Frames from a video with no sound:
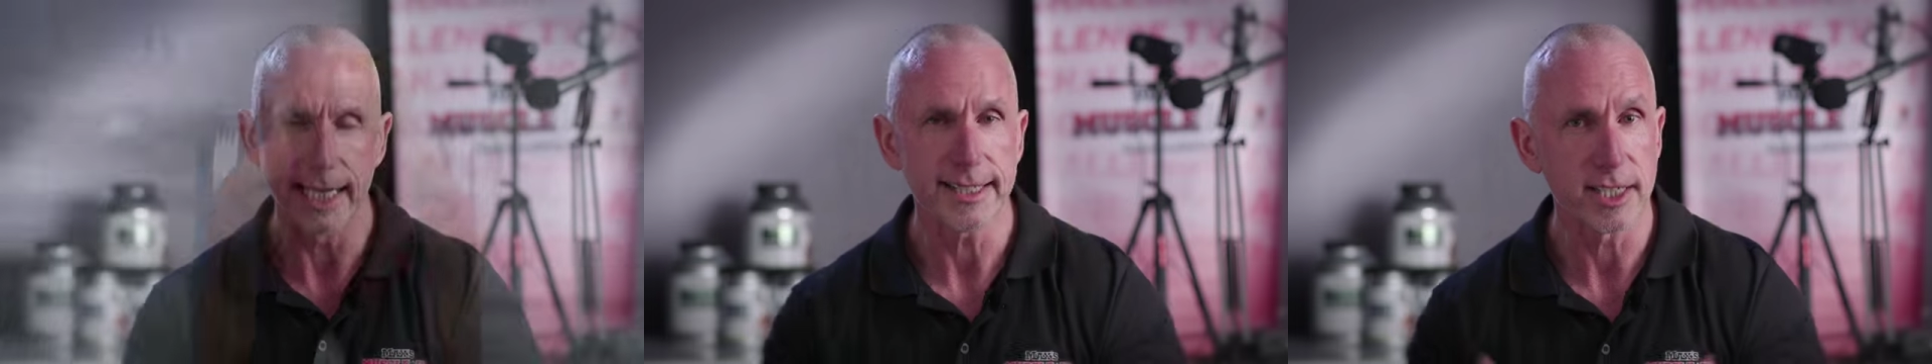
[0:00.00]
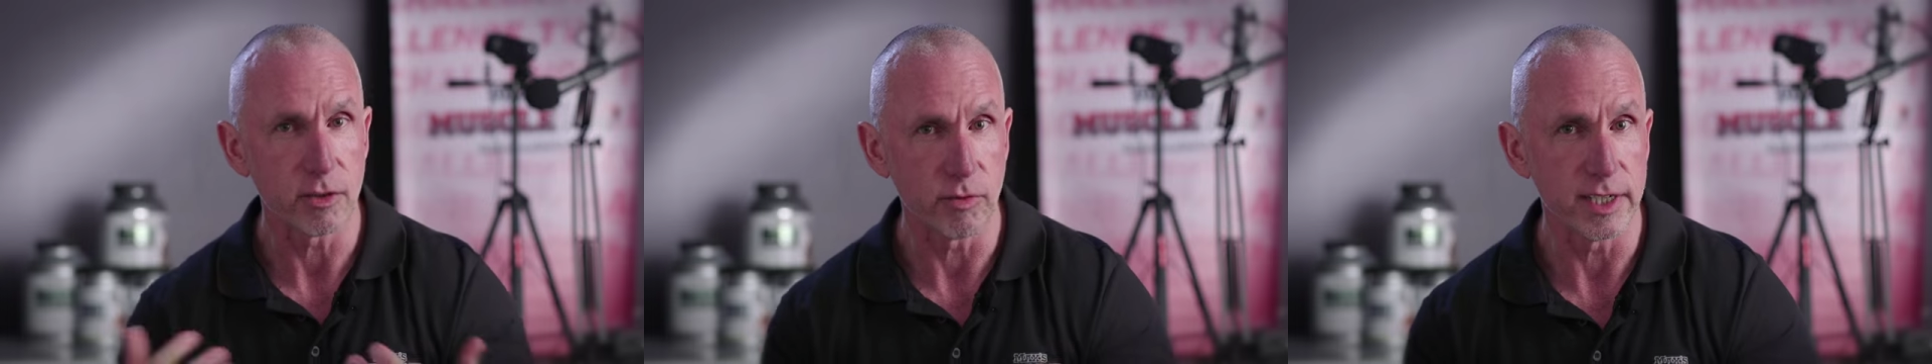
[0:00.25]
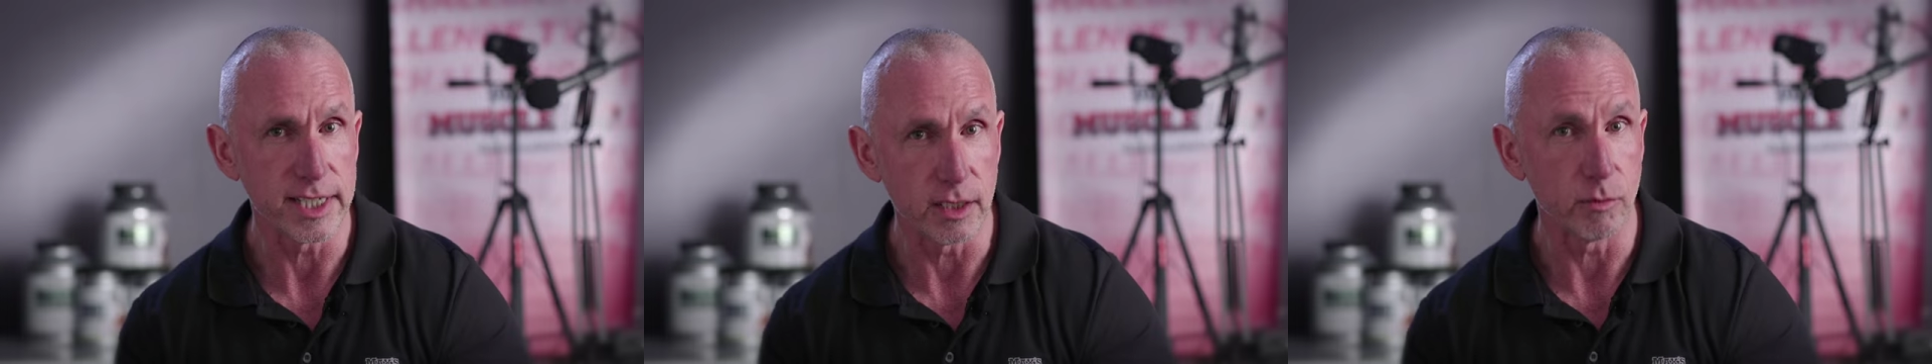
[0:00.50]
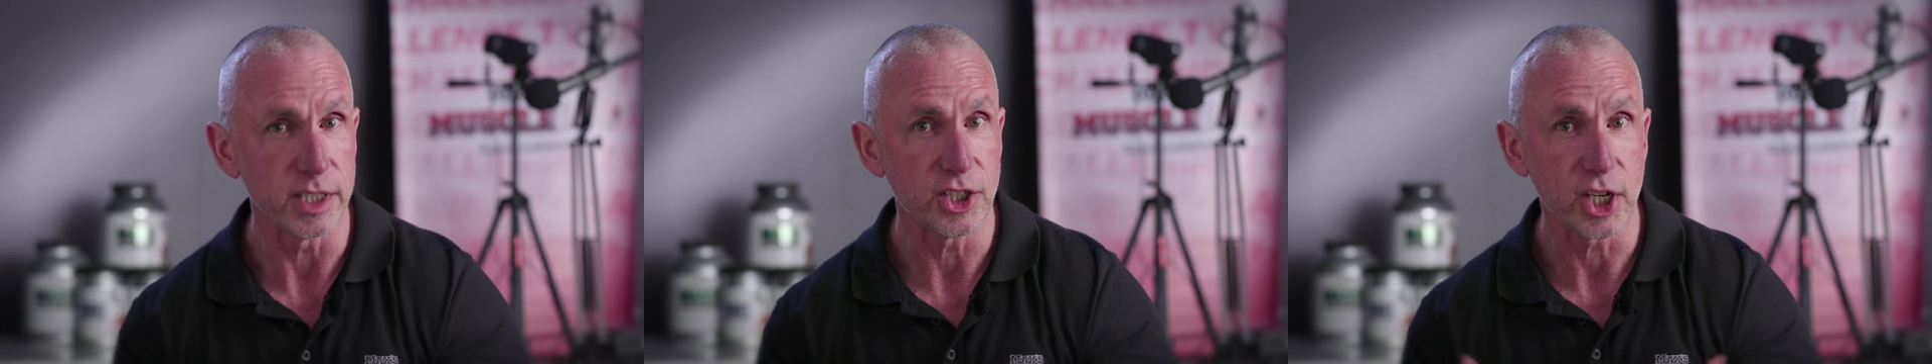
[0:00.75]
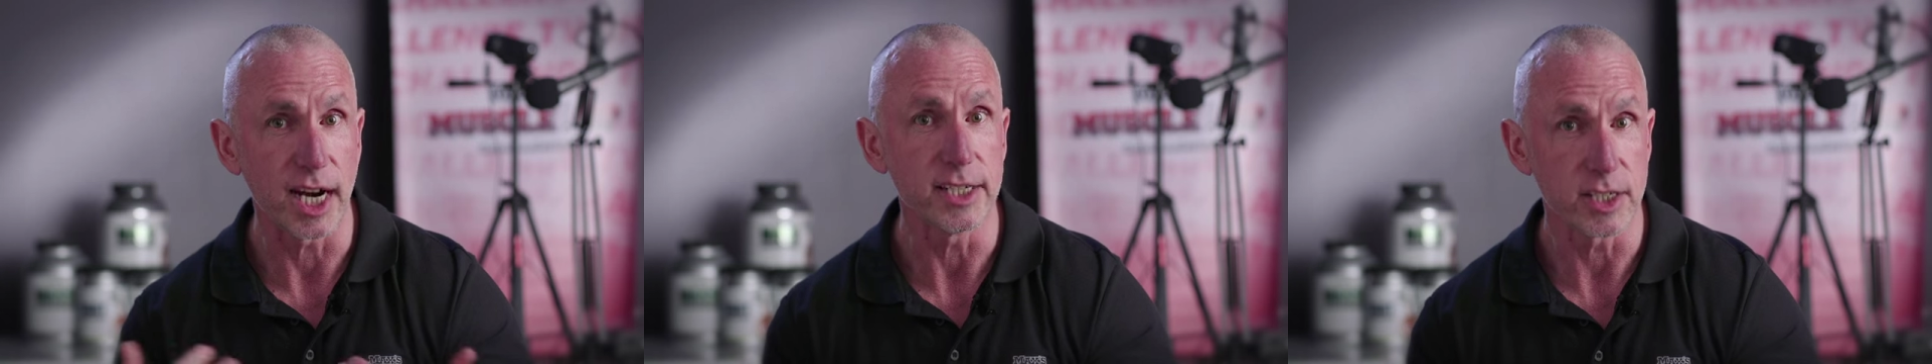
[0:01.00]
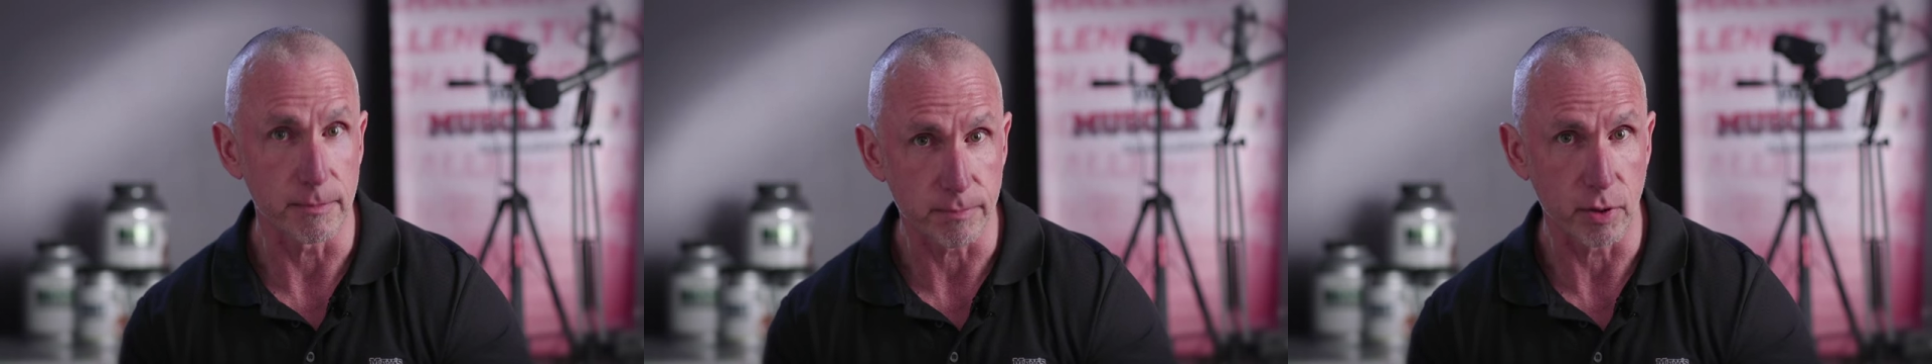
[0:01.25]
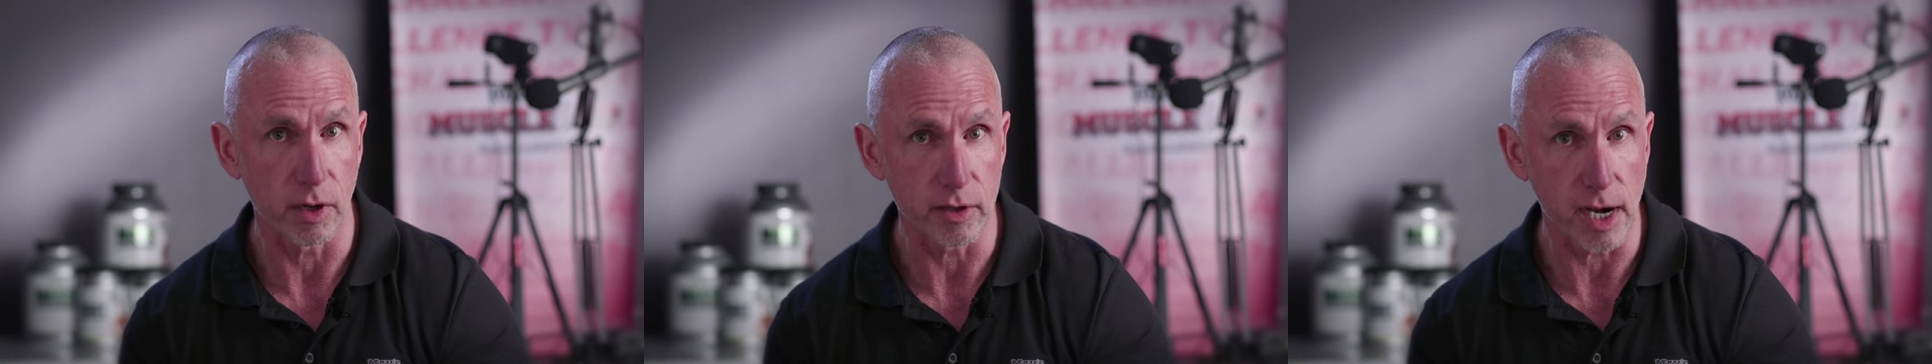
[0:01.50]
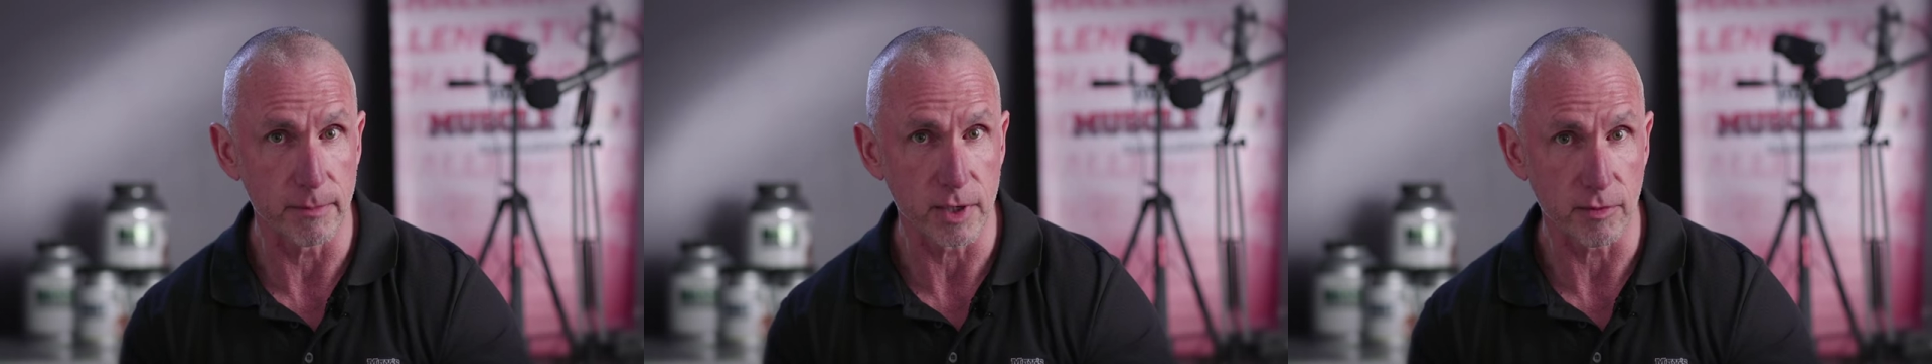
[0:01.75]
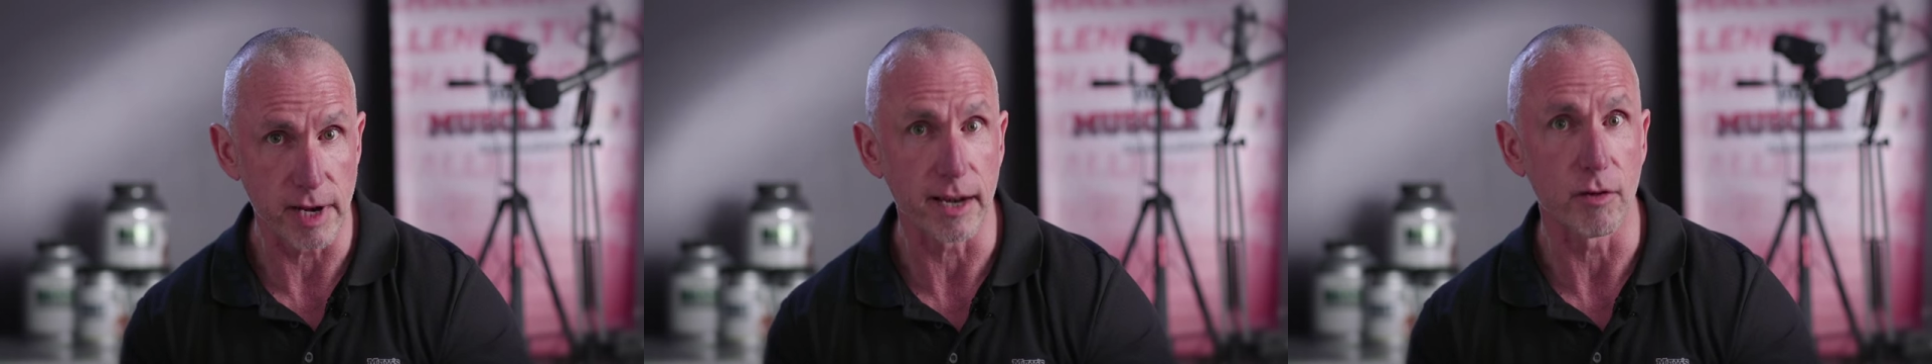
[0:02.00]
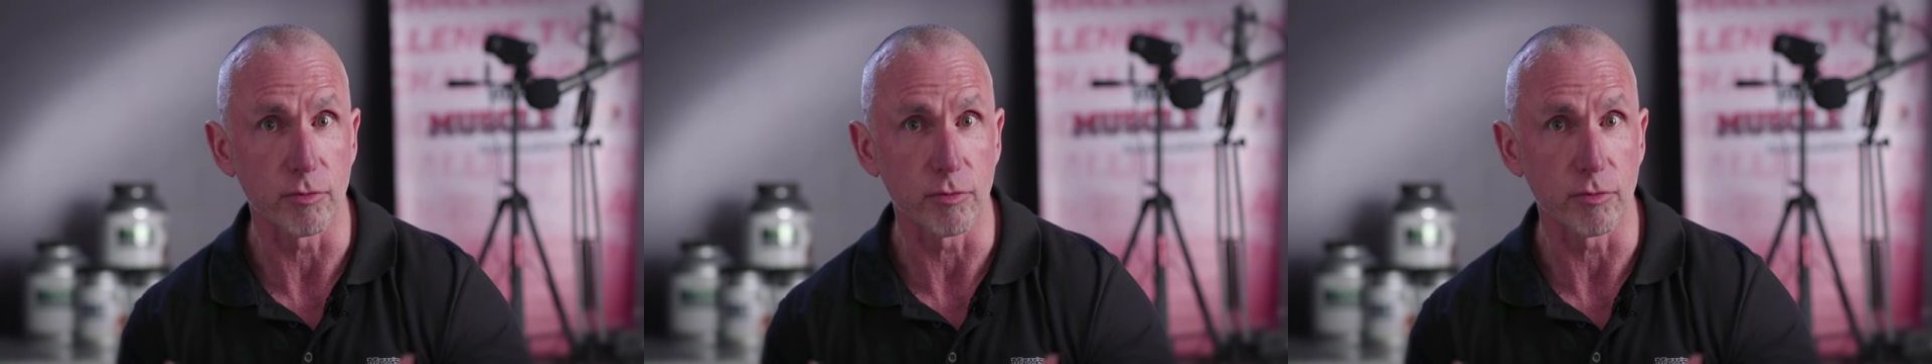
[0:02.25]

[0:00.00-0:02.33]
that's the reason that we change the programs around